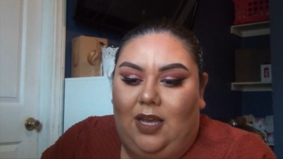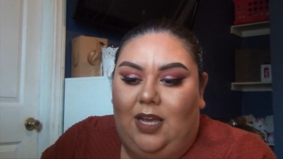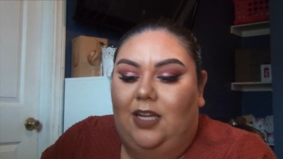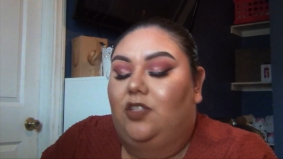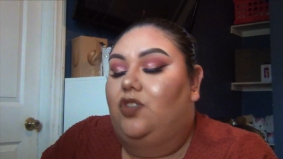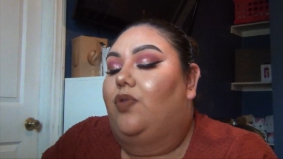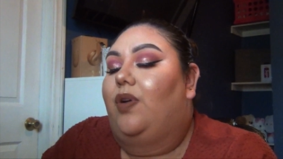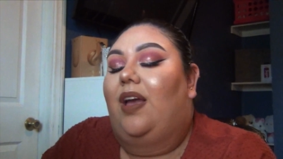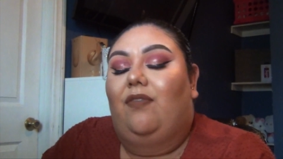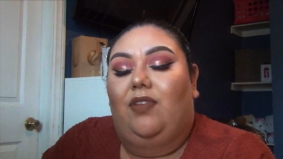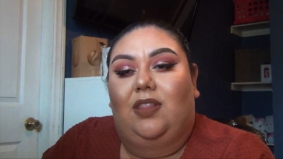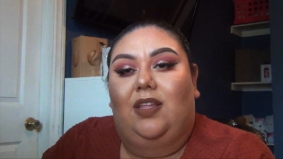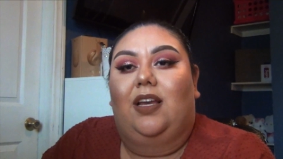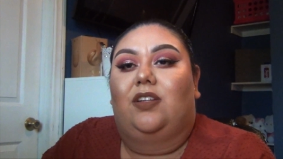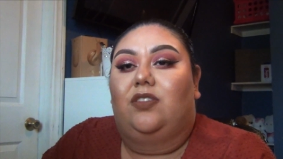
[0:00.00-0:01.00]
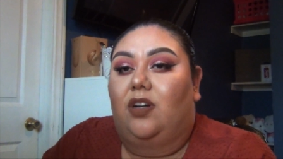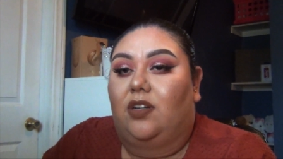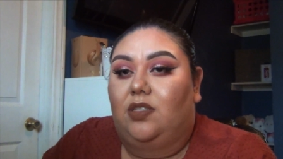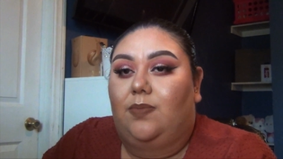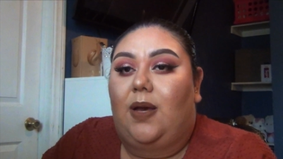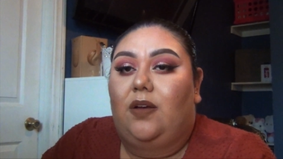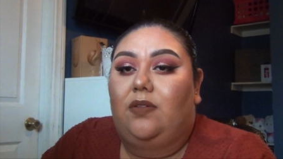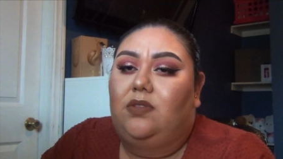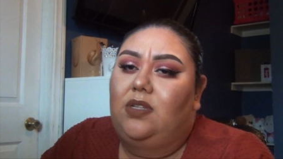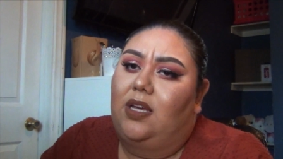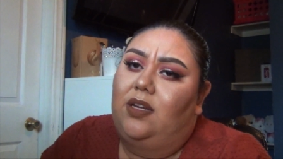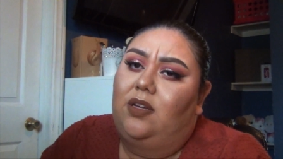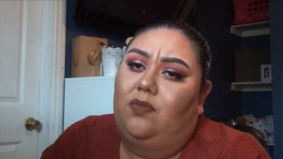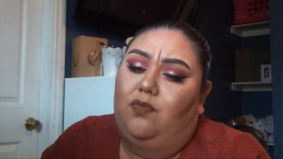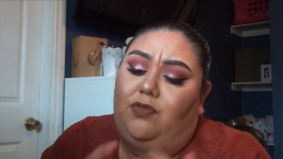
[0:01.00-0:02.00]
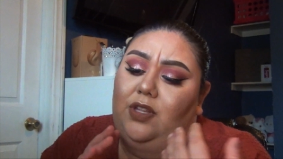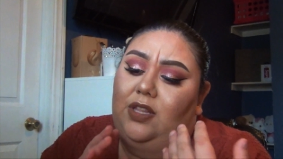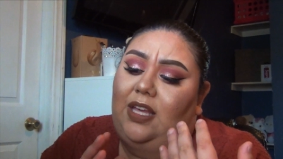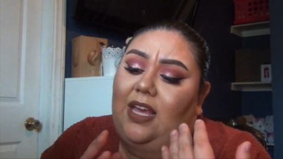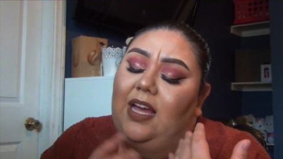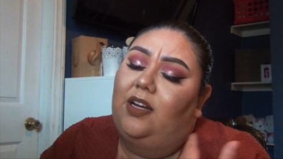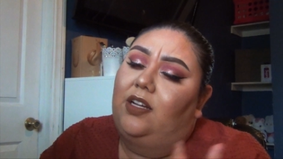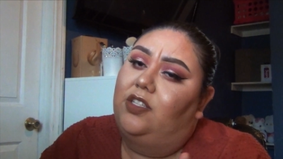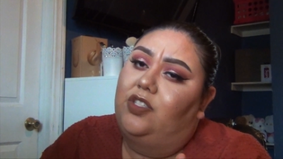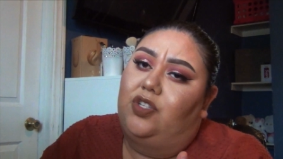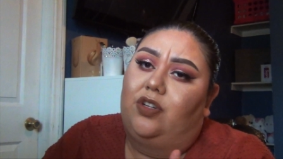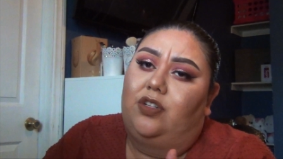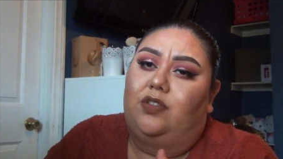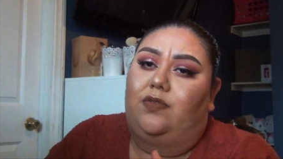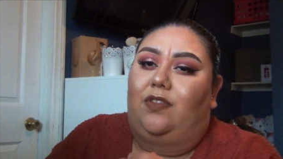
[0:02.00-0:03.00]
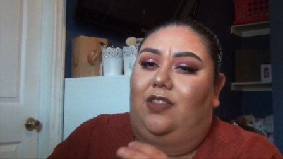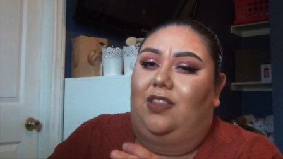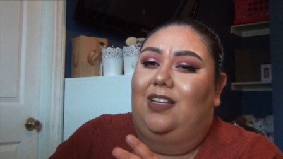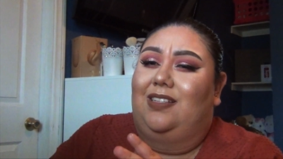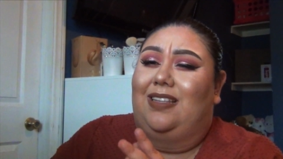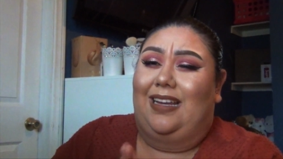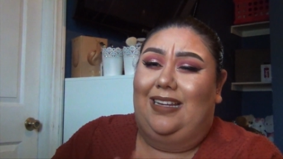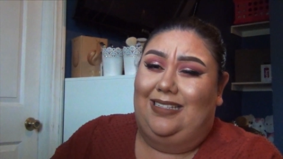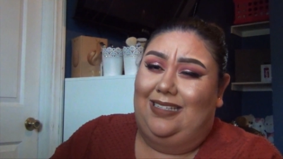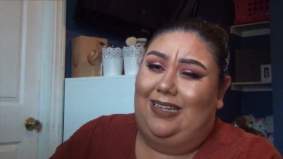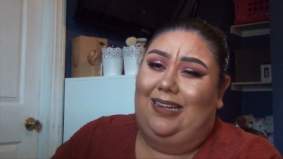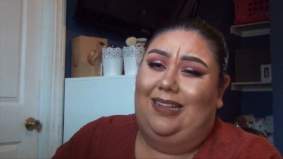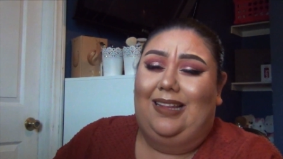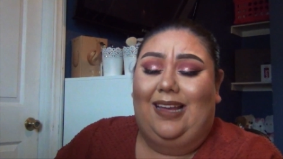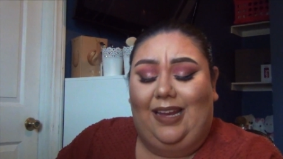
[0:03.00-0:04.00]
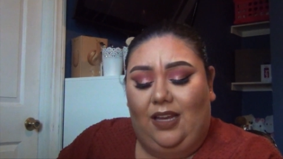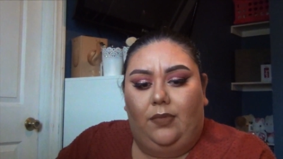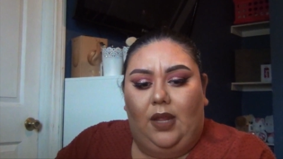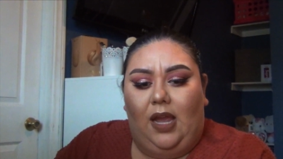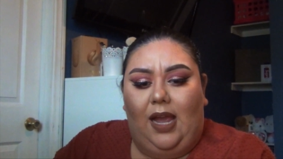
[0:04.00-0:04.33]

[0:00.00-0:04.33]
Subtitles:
enjoy everything I talked about and really had concerns for things I didn't like.